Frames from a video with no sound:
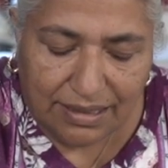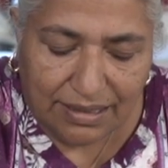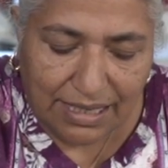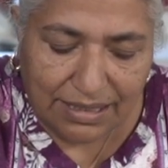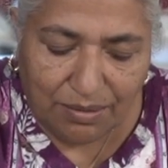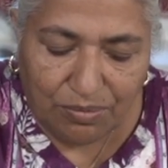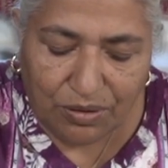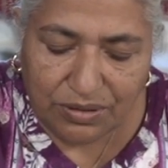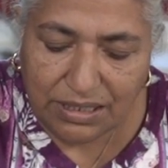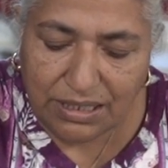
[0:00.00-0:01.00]
That's
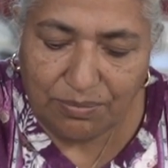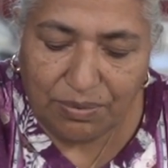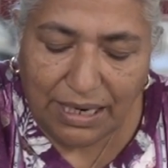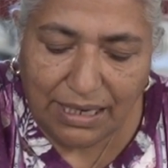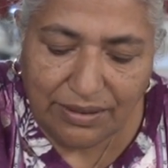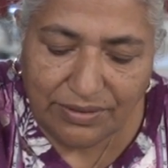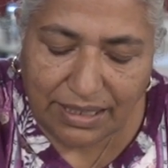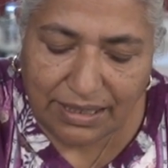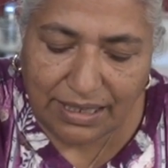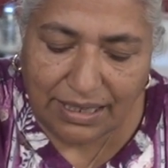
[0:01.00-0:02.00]
about 3 bay leaves,
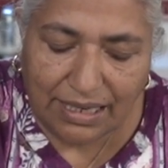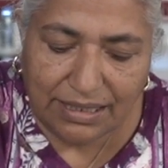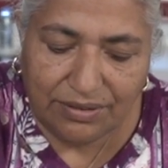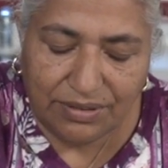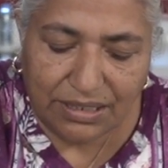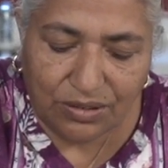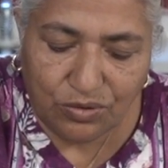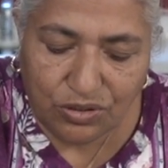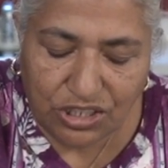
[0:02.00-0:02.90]
and then I'll give it a good